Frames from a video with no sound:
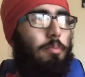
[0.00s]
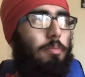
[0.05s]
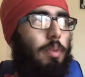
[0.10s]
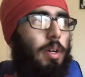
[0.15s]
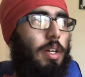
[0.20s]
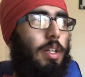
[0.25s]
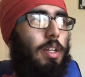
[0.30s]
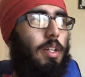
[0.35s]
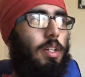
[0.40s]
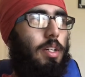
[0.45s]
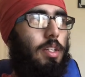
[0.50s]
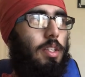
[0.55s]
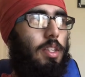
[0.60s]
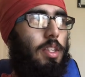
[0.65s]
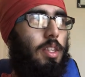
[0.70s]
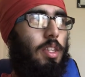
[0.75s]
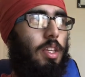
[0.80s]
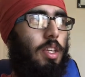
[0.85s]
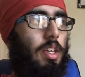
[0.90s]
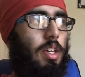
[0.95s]
But the
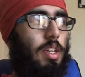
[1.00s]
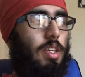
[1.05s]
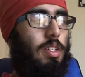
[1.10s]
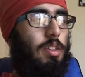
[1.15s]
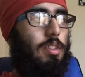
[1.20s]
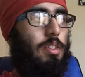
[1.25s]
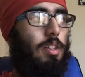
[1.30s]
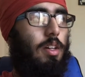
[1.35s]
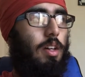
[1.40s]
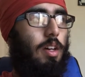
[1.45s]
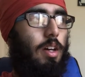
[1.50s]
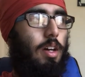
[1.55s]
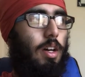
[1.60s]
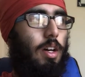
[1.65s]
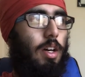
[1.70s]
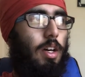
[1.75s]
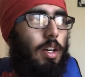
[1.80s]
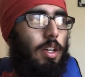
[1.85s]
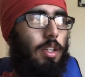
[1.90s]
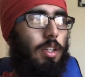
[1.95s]
thing is, you
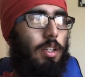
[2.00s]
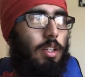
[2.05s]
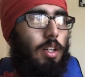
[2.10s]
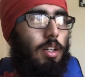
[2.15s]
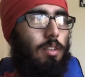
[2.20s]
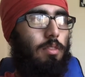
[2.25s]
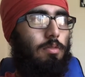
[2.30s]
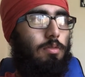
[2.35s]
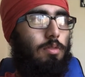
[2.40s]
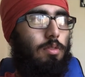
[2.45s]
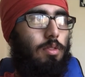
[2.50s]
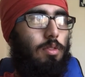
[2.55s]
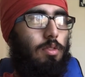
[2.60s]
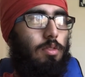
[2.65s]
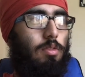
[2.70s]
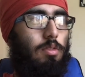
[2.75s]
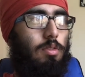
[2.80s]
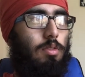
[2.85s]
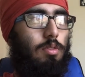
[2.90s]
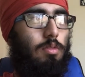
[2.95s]
know,
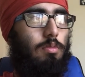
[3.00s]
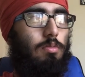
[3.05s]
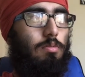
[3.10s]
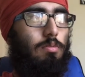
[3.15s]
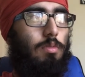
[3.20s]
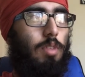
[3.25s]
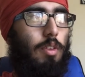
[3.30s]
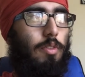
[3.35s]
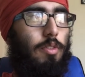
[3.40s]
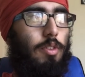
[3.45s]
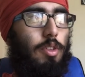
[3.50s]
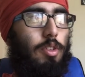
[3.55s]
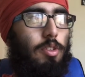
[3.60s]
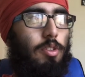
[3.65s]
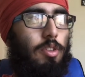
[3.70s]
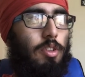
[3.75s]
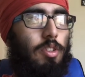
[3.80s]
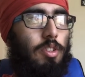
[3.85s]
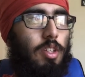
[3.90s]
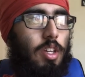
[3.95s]
if
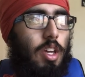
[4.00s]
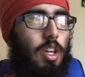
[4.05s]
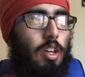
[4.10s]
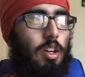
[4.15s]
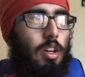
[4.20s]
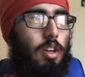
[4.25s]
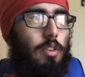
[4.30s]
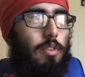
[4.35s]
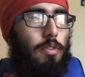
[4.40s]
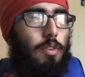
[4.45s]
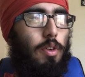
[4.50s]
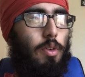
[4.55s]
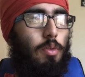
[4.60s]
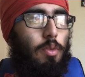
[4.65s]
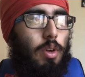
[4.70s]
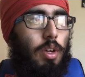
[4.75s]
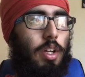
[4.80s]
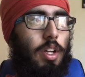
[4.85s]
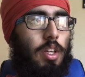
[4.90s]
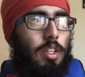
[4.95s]
you're
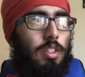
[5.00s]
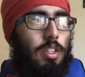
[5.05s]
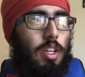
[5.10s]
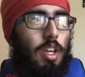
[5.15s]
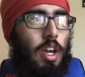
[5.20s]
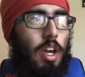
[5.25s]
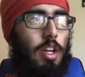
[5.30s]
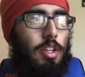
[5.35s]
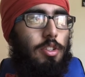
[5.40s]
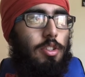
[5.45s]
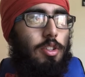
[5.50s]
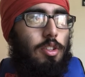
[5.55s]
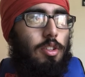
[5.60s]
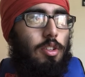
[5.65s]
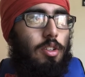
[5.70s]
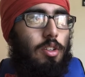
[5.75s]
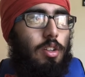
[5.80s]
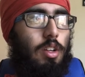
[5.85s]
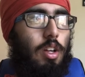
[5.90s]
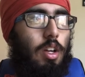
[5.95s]
working as a
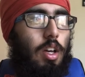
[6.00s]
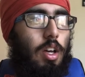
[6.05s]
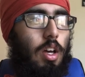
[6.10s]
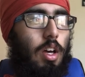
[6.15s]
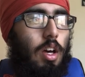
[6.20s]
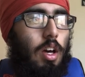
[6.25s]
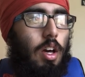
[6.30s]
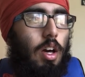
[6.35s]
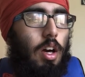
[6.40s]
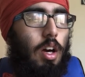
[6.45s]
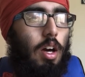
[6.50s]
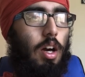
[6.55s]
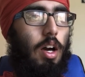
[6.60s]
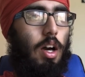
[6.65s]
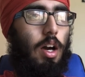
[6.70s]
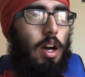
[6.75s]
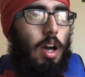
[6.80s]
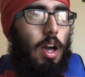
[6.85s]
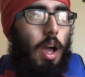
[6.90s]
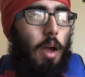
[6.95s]
cashier,
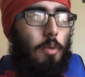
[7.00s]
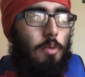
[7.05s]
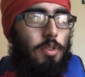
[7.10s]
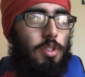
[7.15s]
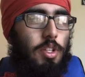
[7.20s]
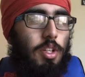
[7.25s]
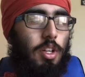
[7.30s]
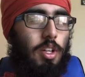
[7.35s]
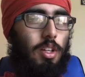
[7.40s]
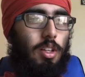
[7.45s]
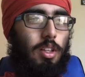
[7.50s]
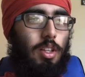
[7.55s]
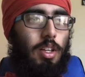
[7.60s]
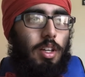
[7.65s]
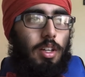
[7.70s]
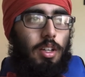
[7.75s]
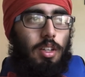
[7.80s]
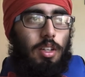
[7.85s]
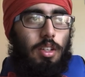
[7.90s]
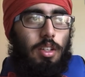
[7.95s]
I wish you good
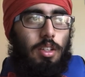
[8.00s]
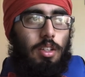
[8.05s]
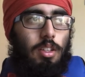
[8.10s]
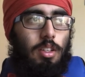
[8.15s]
luck.